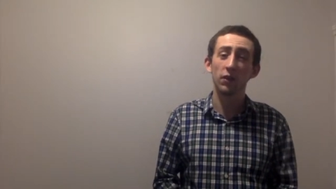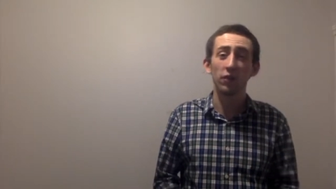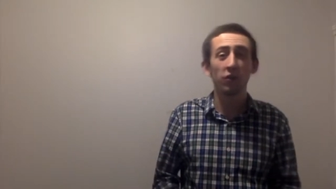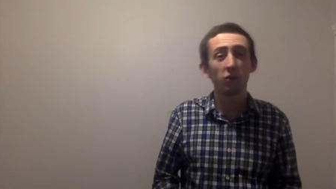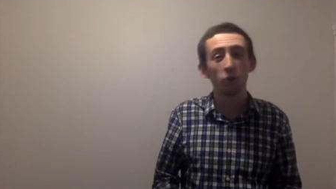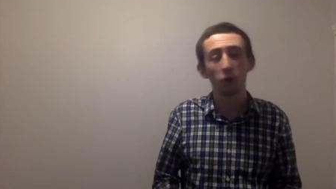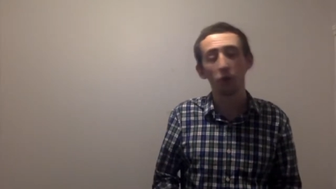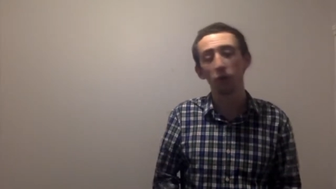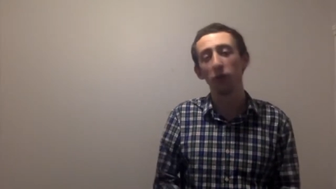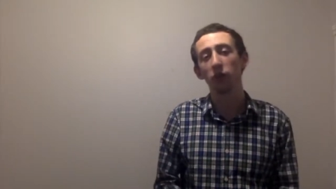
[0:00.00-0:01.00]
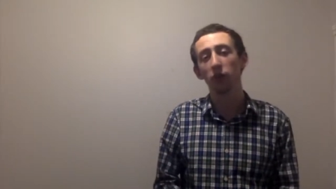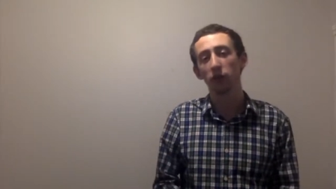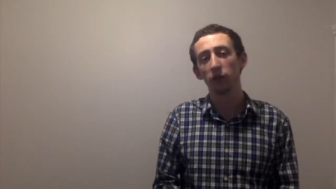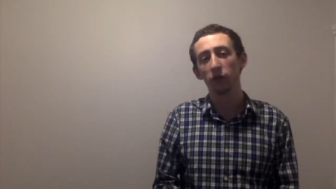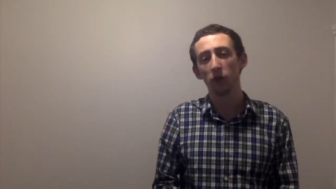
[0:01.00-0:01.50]
This is what
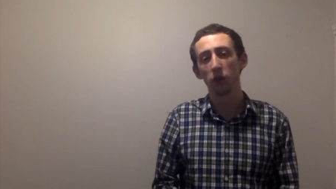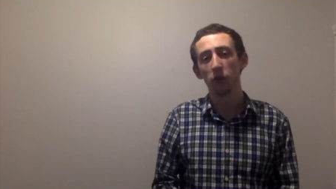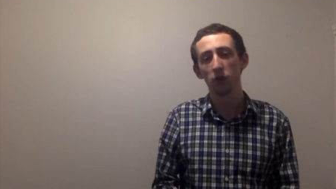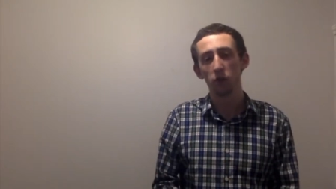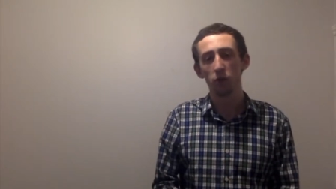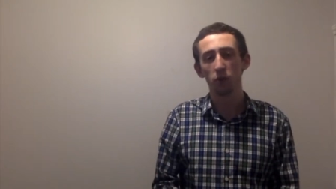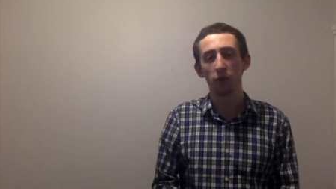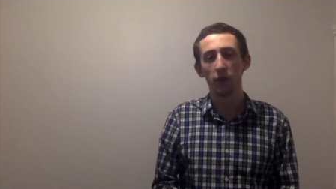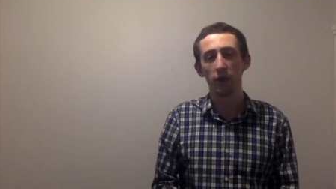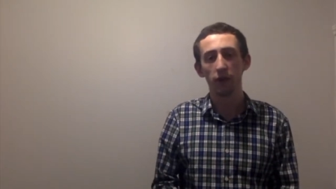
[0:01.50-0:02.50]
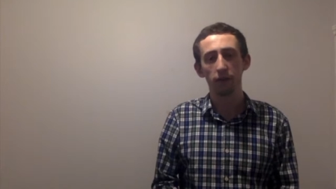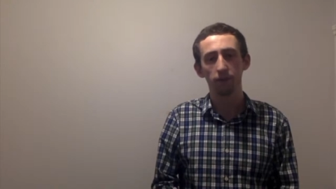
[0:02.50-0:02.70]
creation is going through today.